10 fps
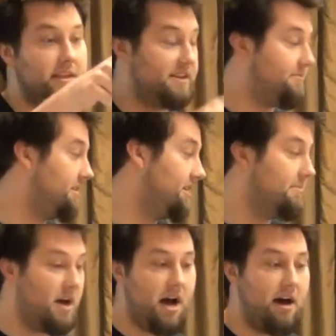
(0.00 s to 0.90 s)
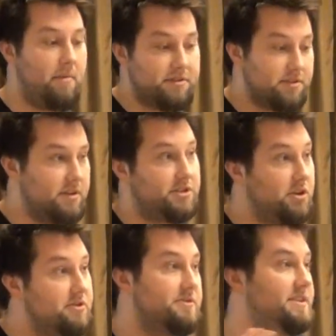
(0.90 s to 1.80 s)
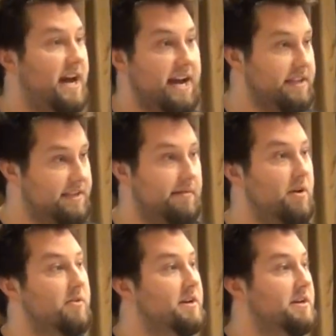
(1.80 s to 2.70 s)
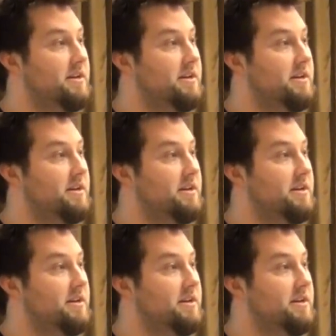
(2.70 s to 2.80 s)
Thanks for bringing it up. I'm also going to show you the tag, the demo,